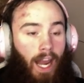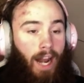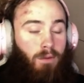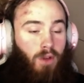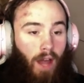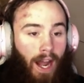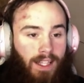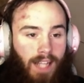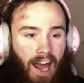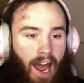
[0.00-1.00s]
and I'm
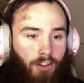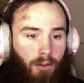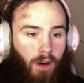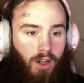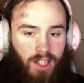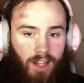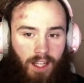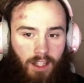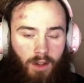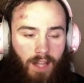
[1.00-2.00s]
glad that I have a person
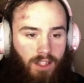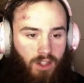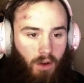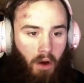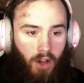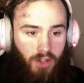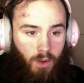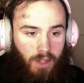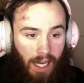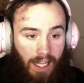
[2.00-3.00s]
like you that's
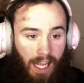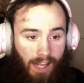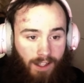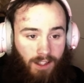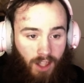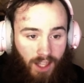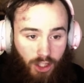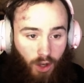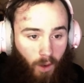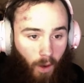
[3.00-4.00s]
also dedicated to
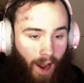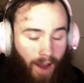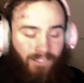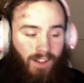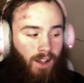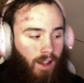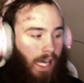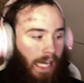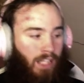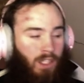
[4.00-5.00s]
this craft
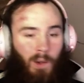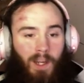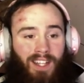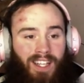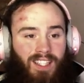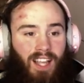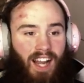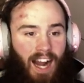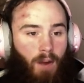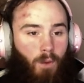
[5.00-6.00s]
and doing this,
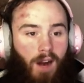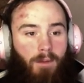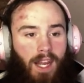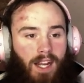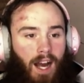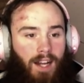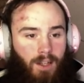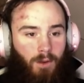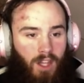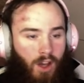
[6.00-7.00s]
and I want to make
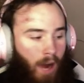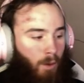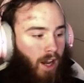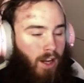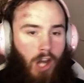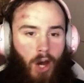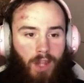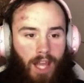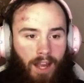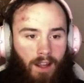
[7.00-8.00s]
content with you. I want to
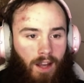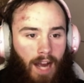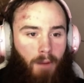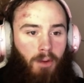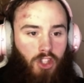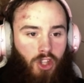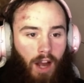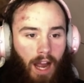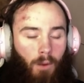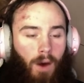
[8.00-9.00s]
know that
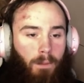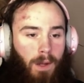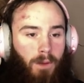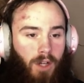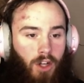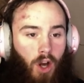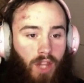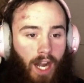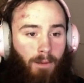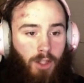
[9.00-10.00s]
I want people to know
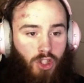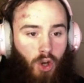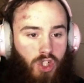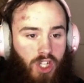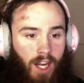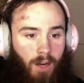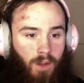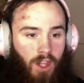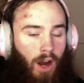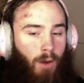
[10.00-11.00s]
that I'm associated
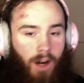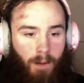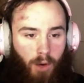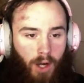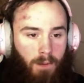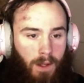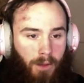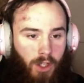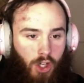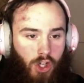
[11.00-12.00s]
with you. I want to bring
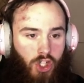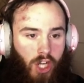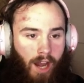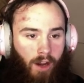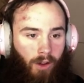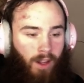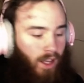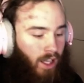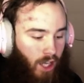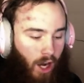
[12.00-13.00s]
people to your channel.
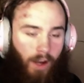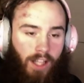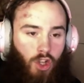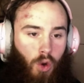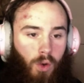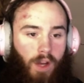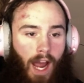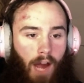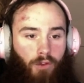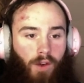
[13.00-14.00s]
You know, it's cool to
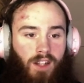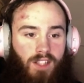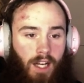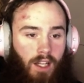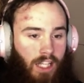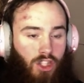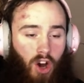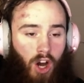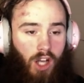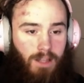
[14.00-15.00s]
have friends on. It's
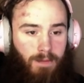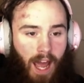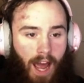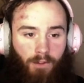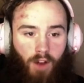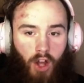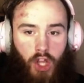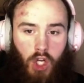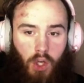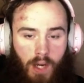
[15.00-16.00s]
awesome to have
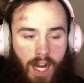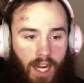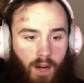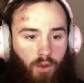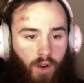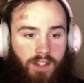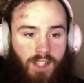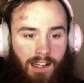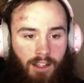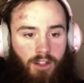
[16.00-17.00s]
other creator friends
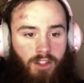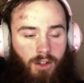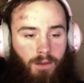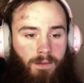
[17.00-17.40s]
on YouTube.